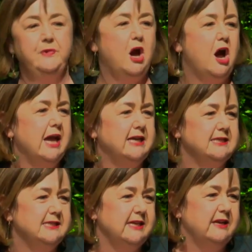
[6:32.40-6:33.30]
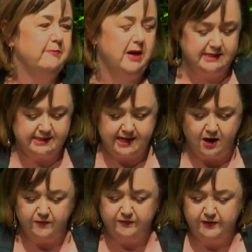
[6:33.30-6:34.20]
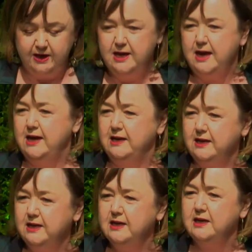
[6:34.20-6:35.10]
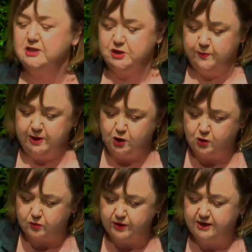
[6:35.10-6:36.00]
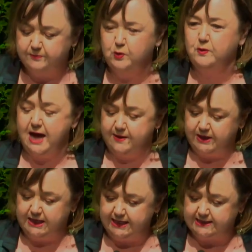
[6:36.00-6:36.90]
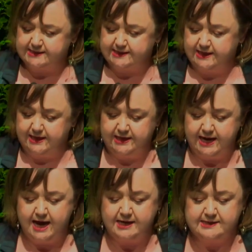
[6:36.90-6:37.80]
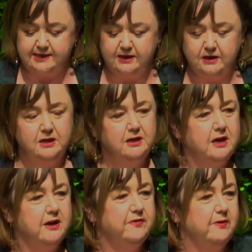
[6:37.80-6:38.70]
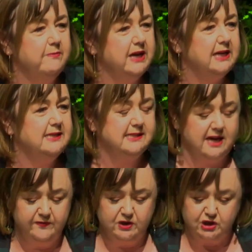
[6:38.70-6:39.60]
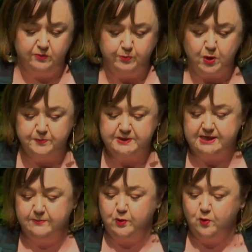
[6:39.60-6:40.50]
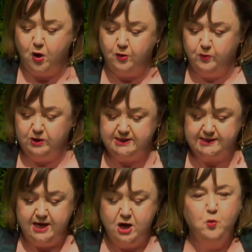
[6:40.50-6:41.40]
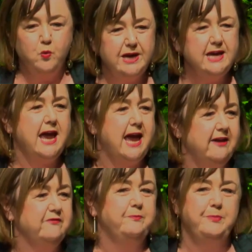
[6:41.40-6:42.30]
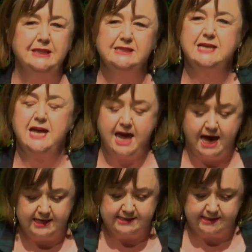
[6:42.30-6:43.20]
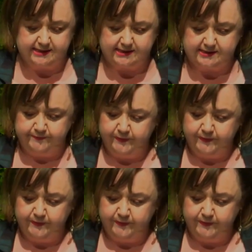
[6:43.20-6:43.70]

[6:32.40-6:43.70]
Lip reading: I consider myself an heir to an incredible Labour legacy in housing. From Mickey Savage and Bob Semple onwards, we have built houses.